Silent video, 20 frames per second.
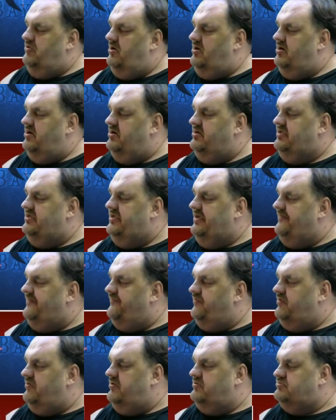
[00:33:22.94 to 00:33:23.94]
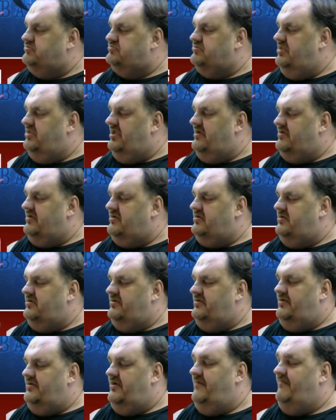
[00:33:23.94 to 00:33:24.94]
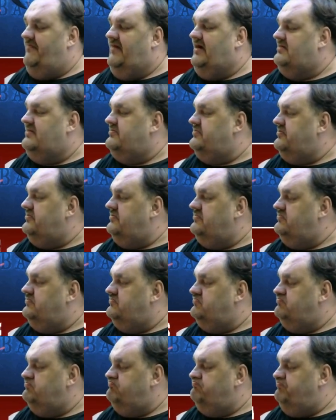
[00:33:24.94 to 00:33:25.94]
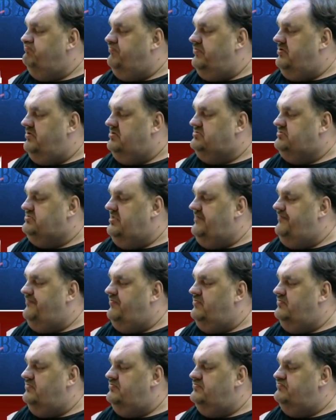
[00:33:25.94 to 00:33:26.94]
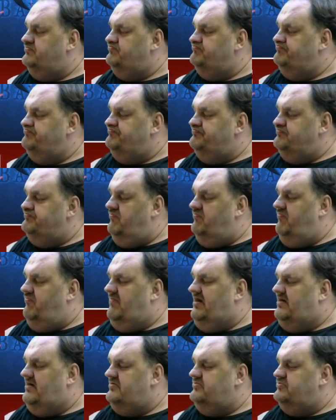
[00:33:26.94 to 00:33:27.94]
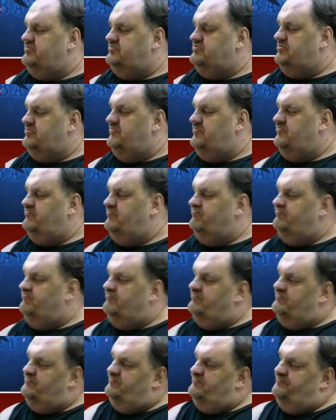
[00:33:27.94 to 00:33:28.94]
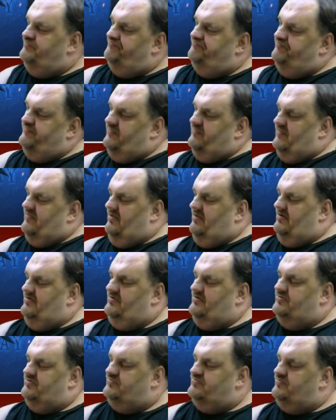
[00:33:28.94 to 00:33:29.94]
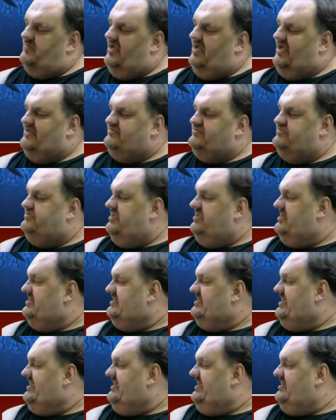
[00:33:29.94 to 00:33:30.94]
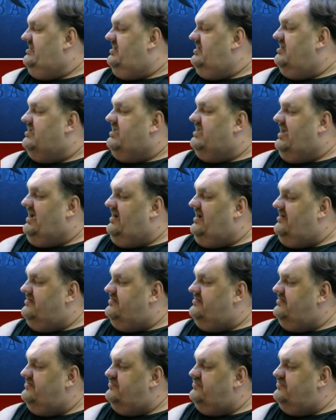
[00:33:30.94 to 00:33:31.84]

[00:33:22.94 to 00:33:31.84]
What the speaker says: are Gibberers? Like a miner, for example? Miners? I did a guide,